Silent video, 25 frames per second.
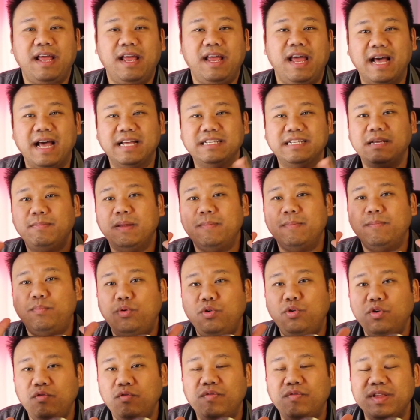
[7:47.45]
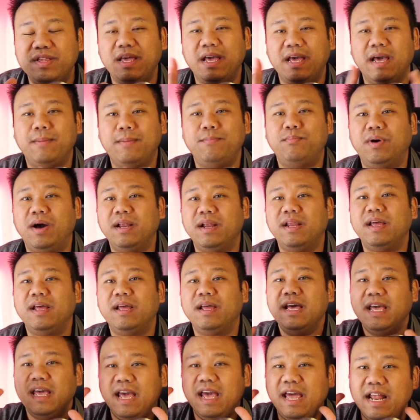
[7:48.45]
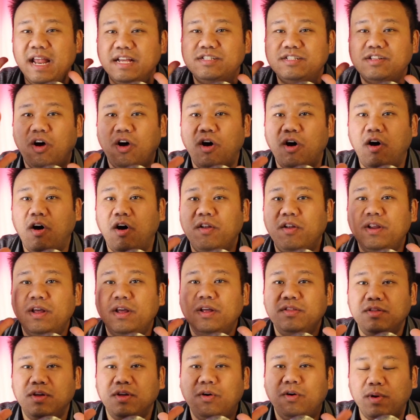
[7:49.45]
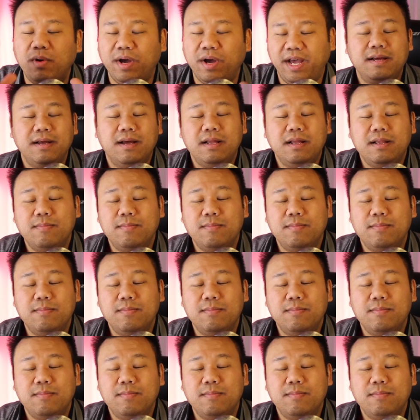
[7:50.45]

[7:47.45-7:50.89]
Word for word: It hasn't been proven yet, but it is on the way.